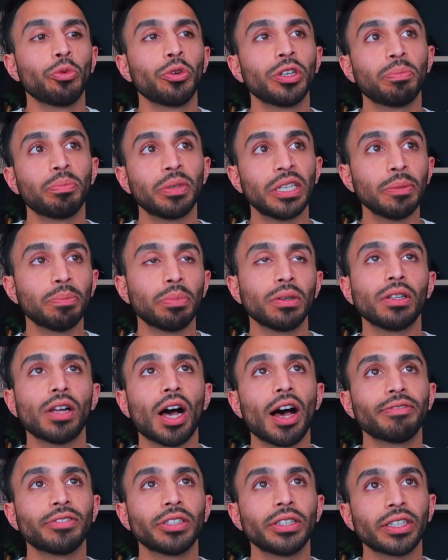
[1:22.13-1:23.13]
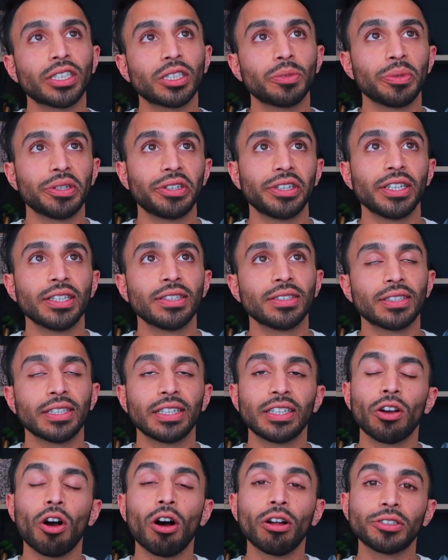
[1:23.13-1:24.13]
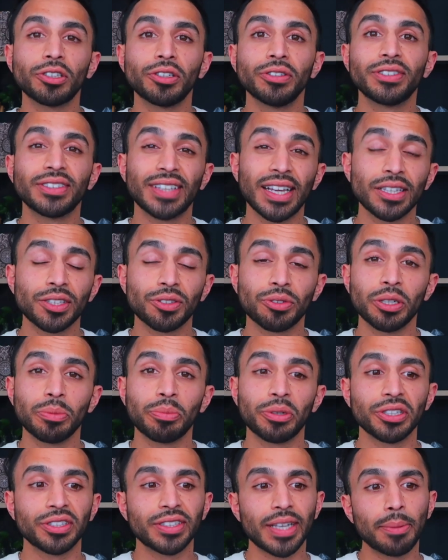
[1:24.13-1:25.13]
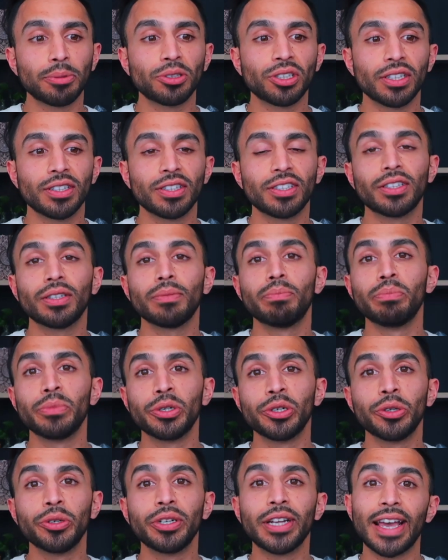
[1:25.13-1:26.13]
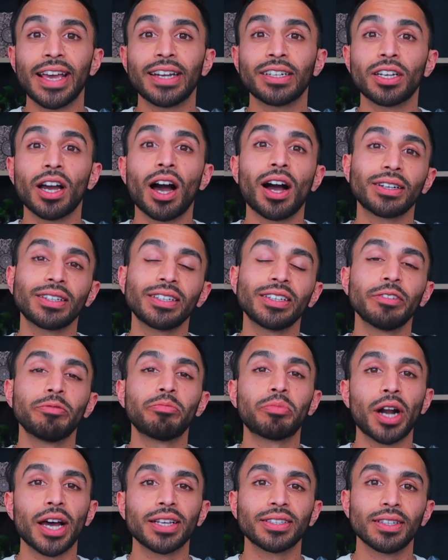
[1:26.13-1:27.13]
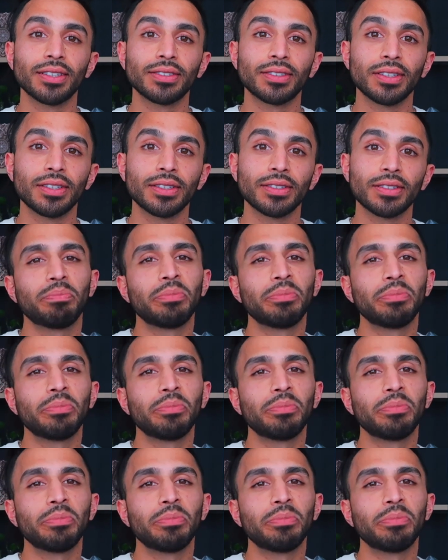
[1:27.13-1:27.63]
with people often experiencing altered sensory perceptions, mood, and cognitive processes.